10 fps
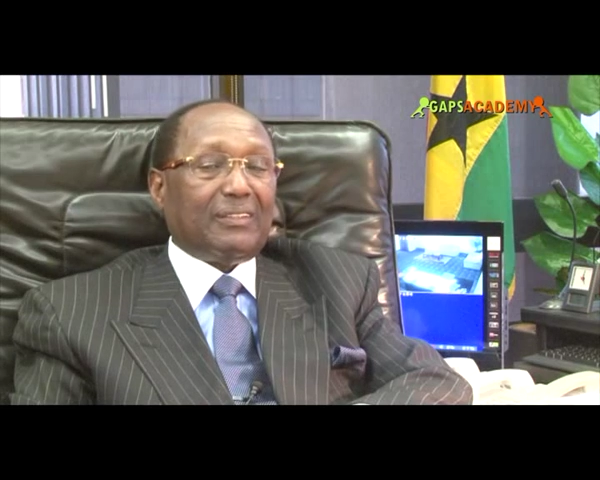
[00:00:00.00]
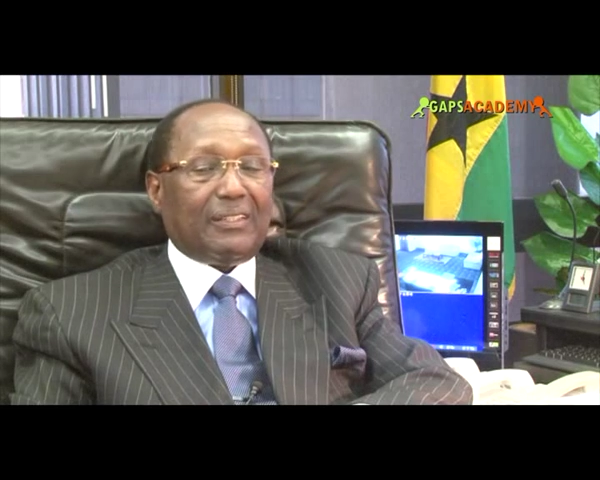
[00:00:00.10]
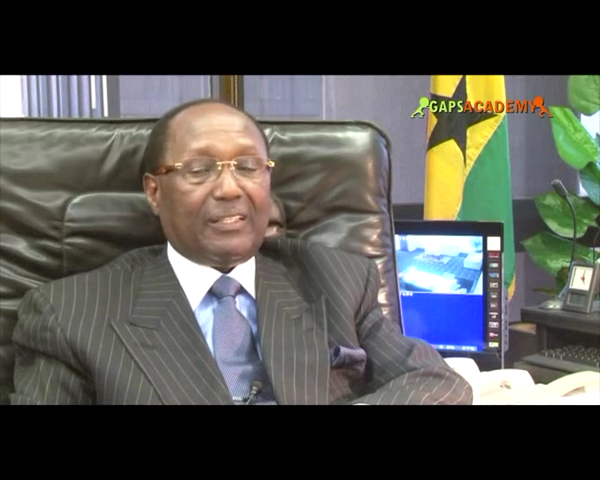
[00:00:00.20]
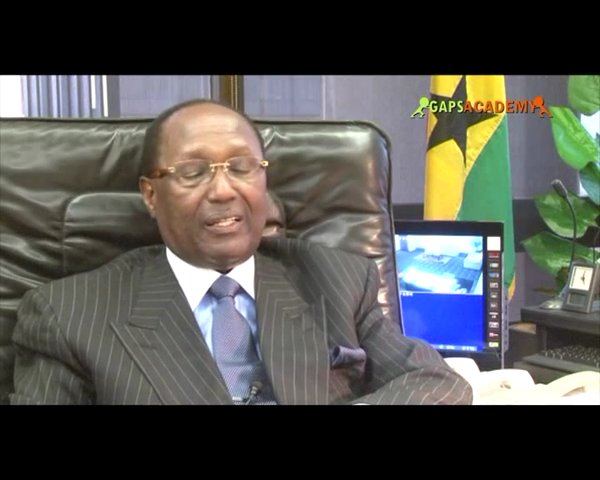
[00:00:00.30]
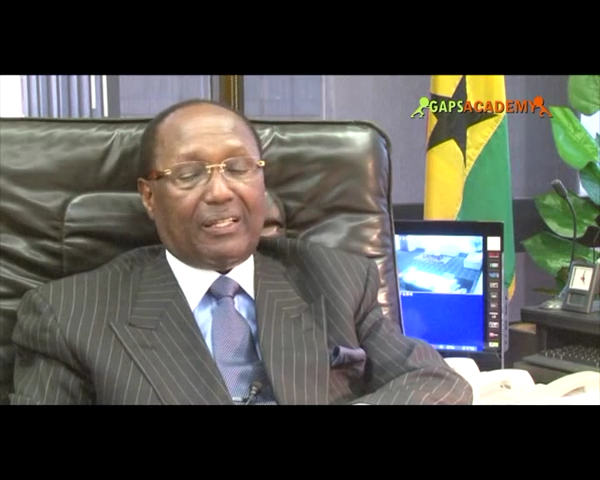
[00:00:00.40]

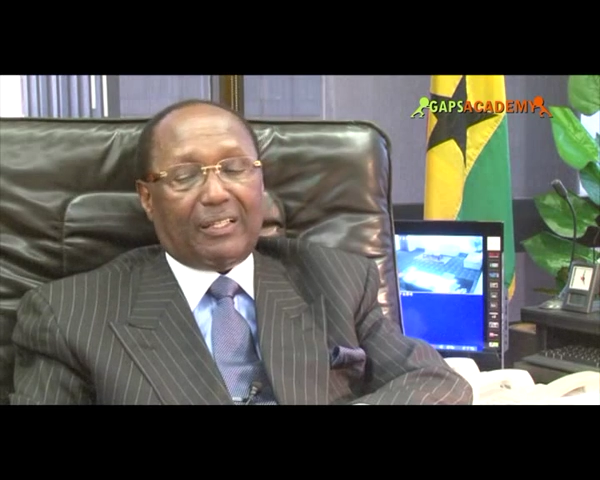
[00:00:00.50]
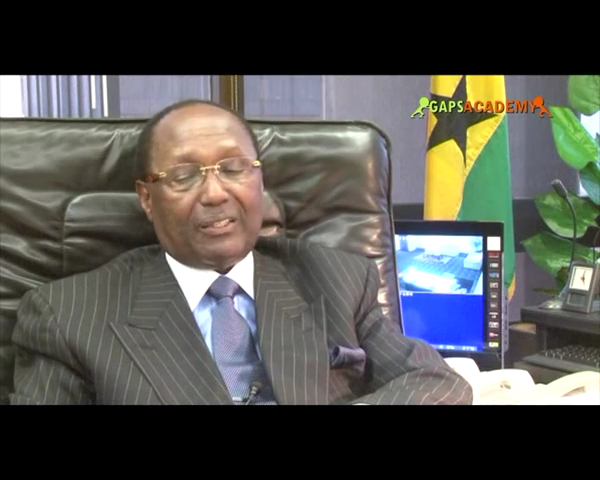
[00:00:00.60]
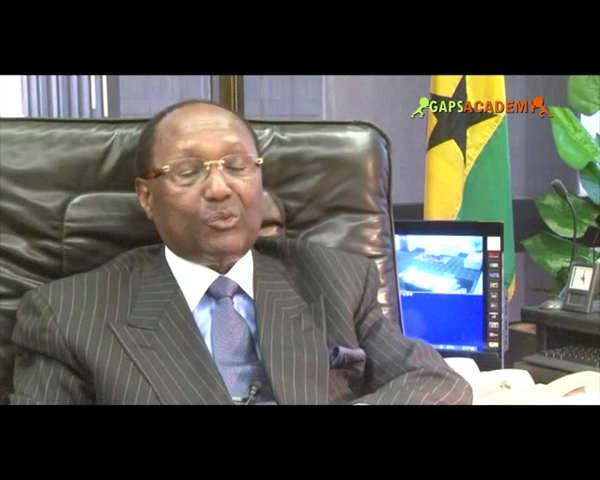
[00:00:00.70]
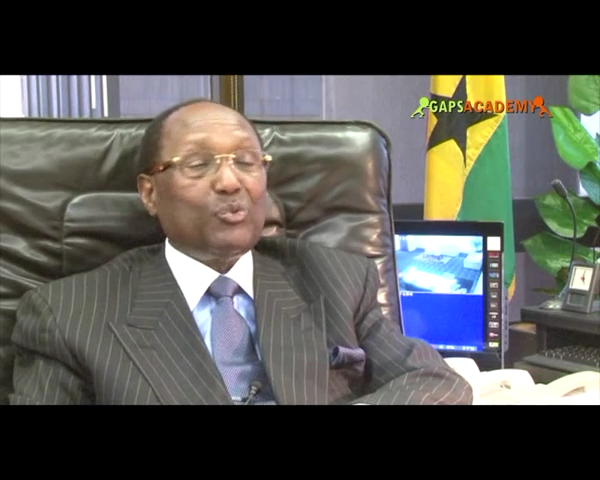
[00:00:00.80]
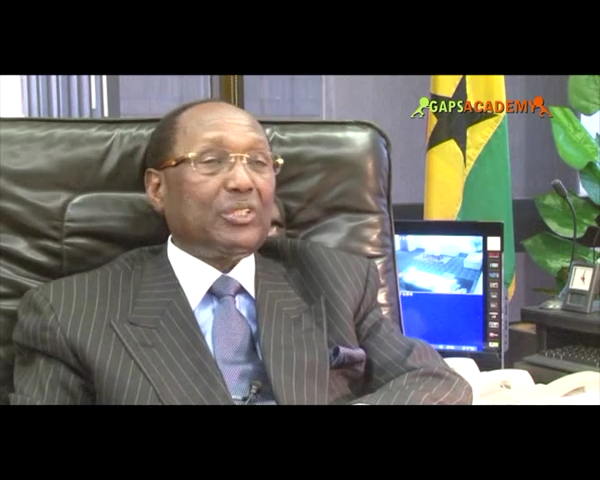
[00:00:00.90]
And
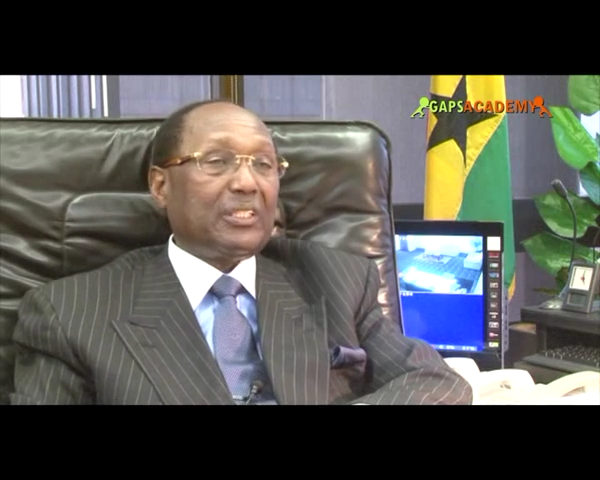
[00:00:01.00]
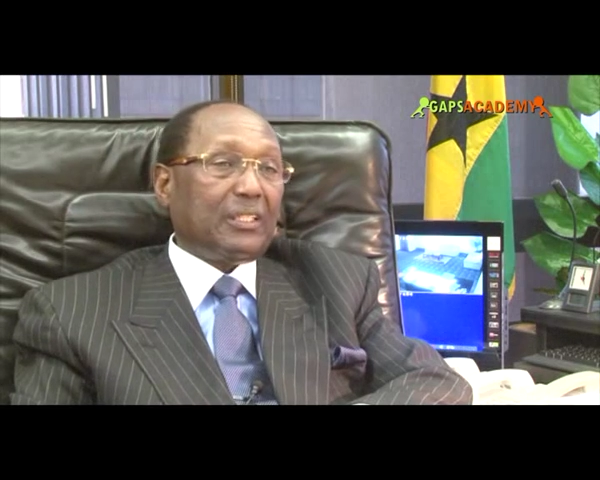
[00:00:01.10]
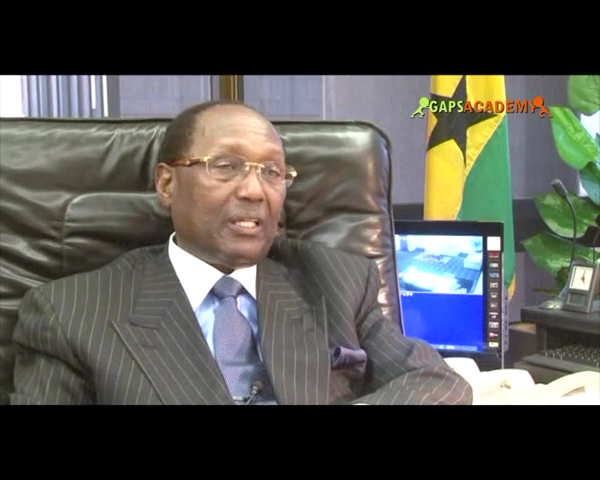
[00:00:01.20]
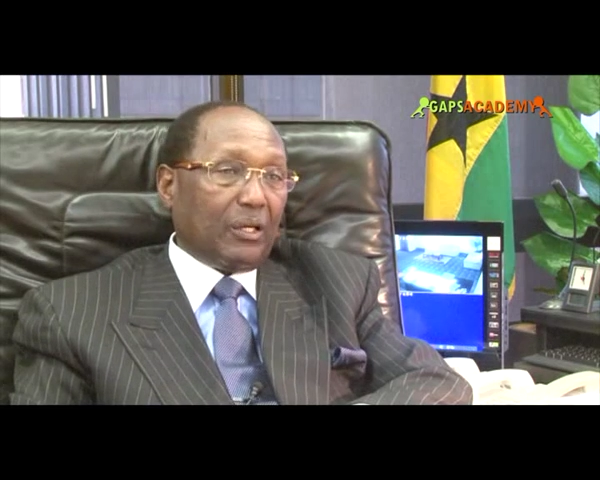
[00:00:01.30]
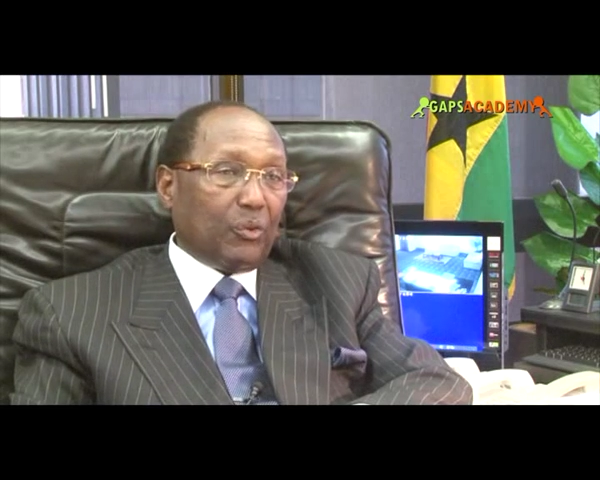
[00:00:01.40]
I couldn't
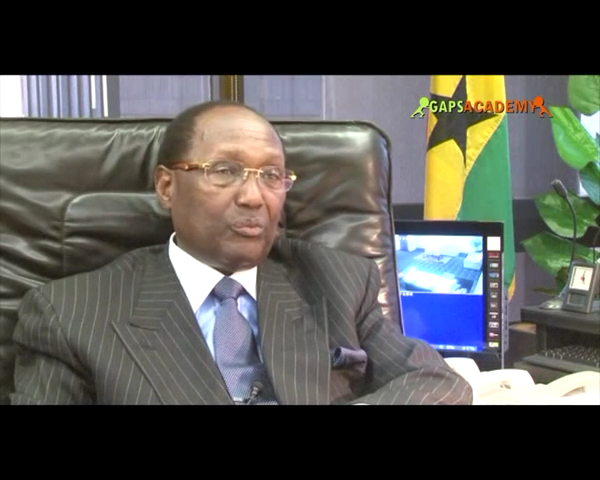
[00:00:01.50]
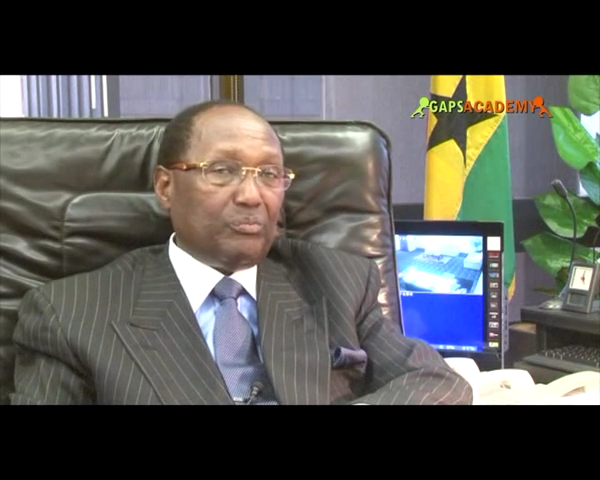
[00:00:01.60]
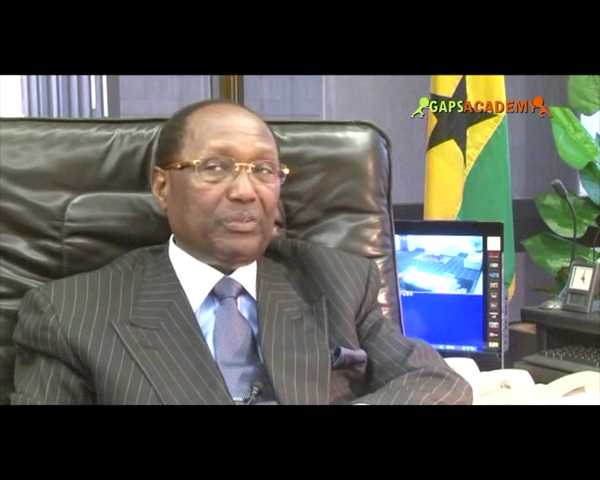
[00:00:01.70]
see how,